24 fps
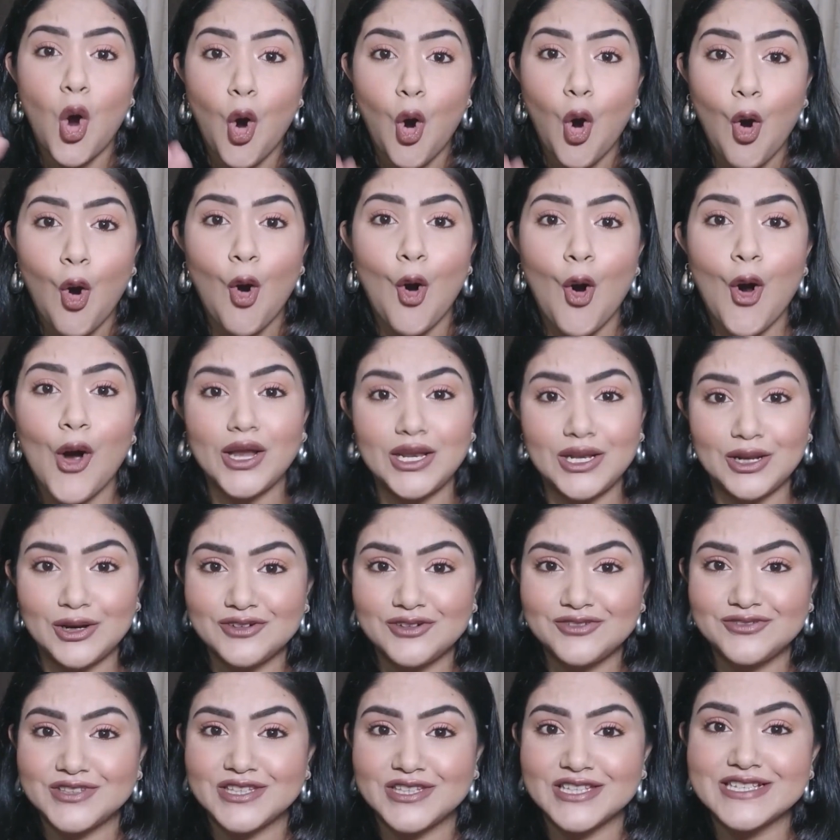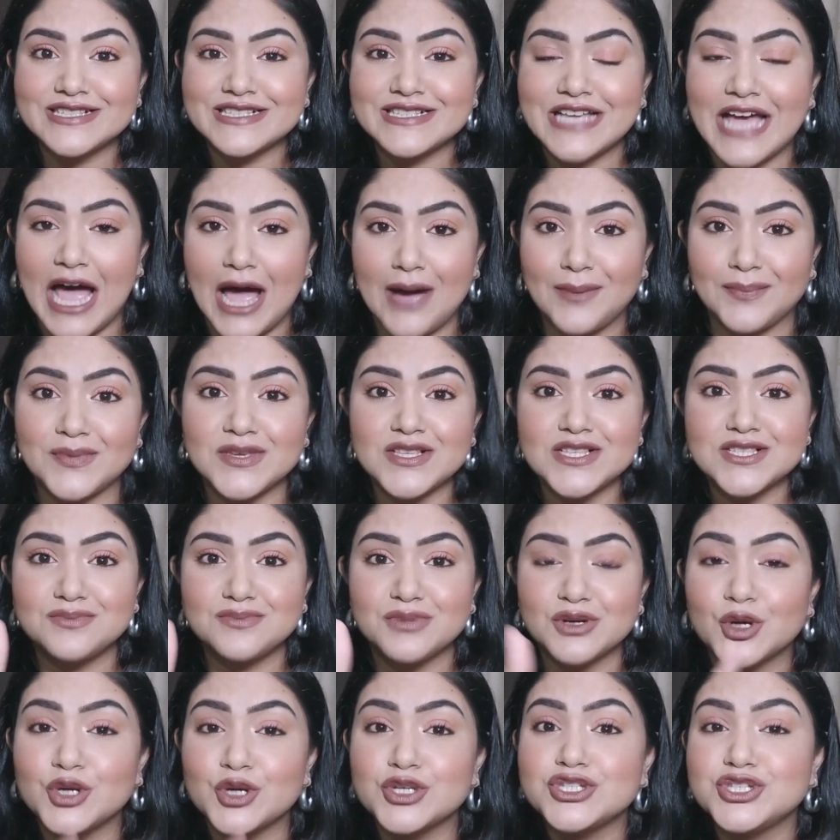all of this happens
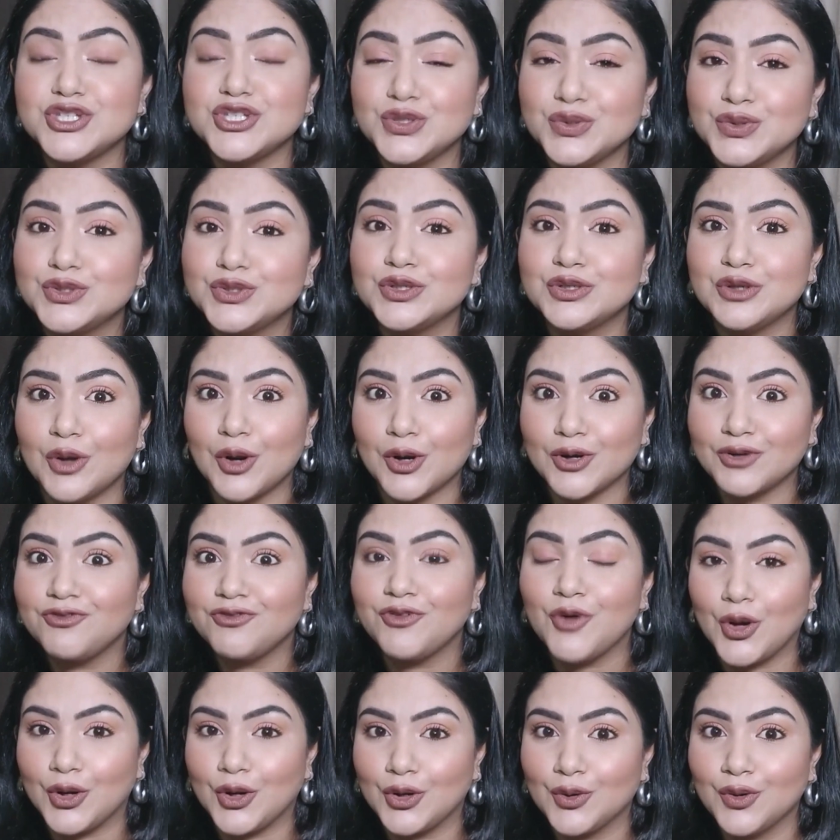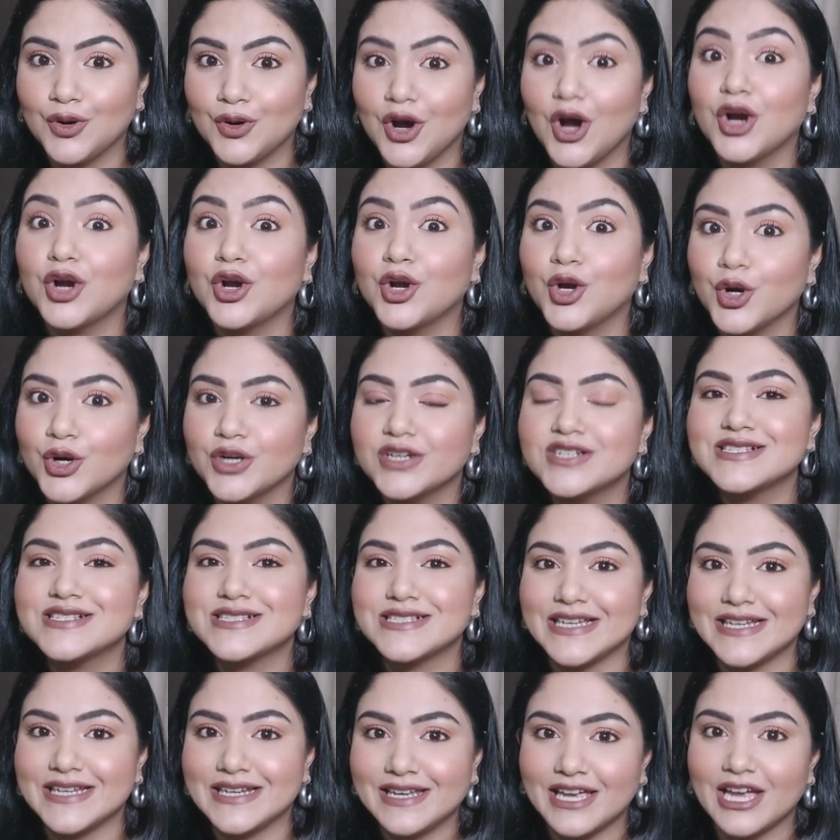because you do not follow a good
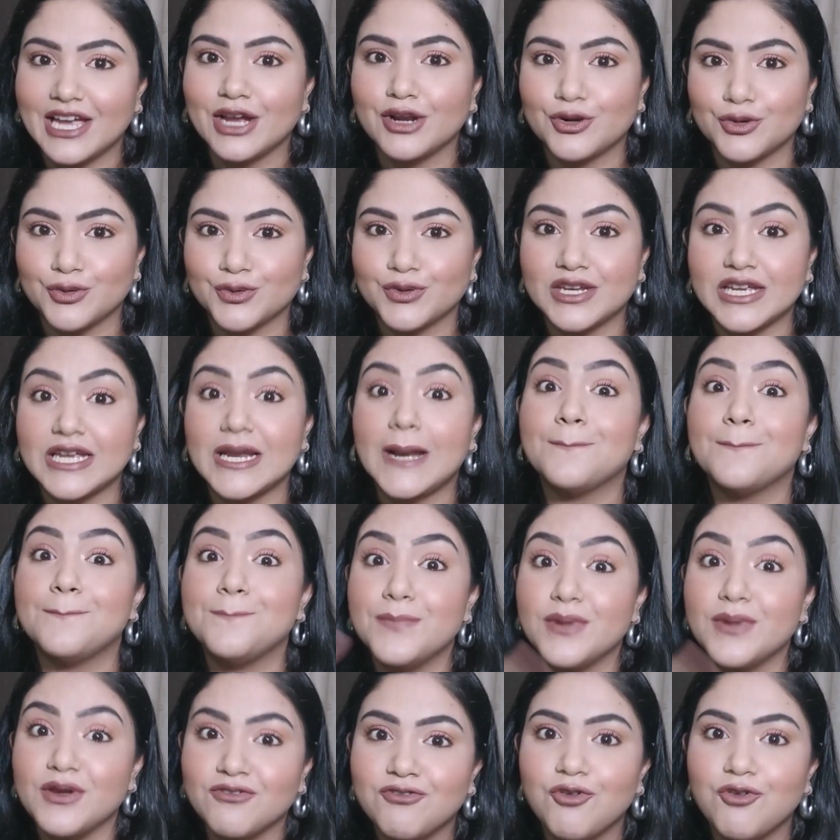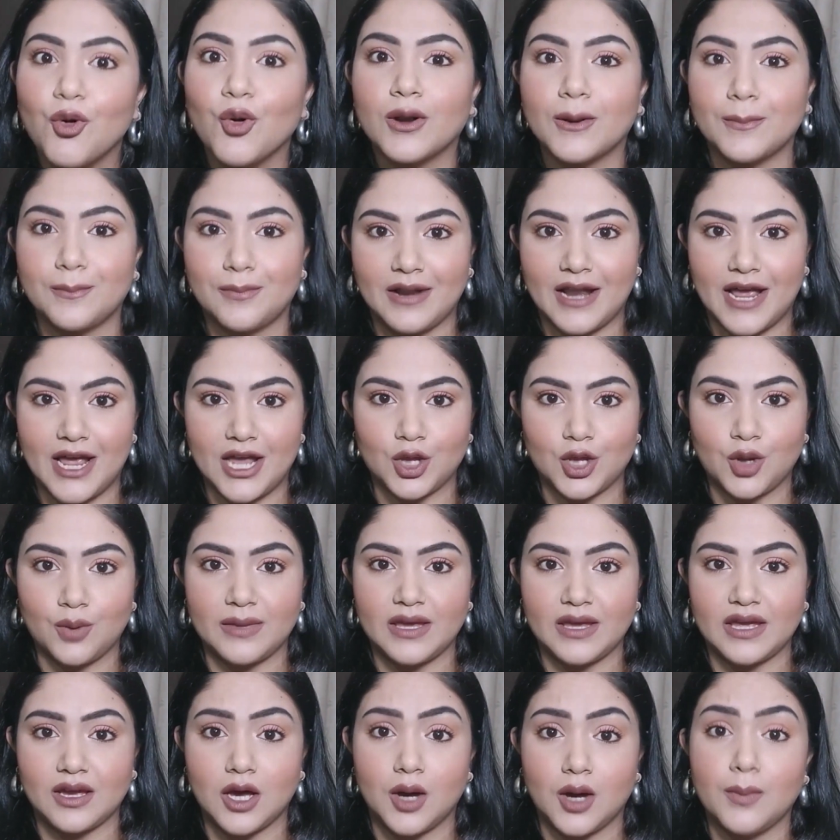skincare routine before applying your
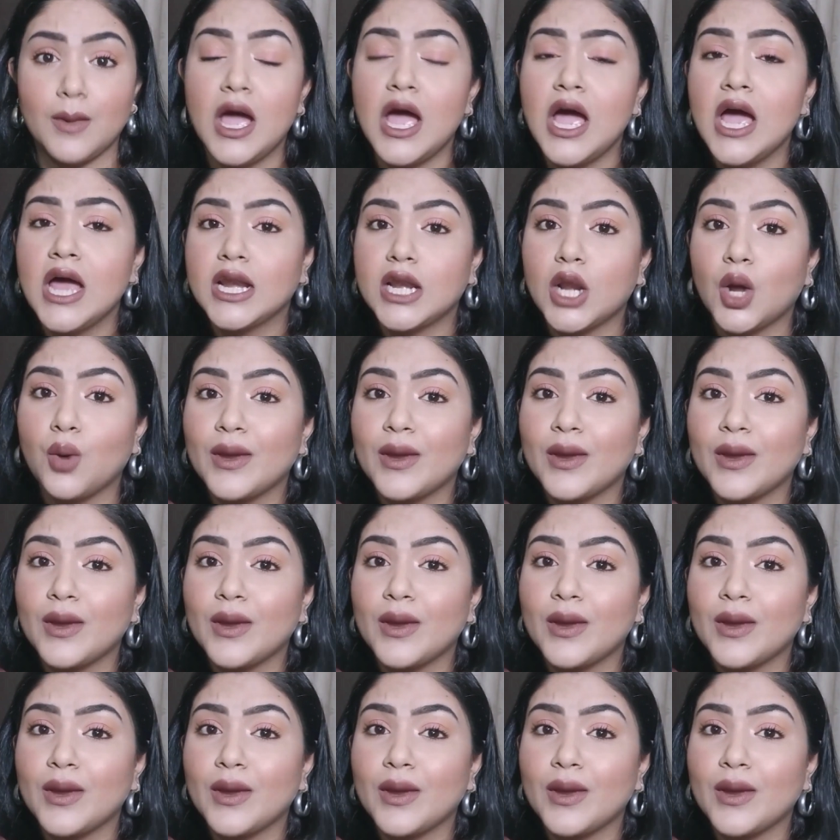makeup.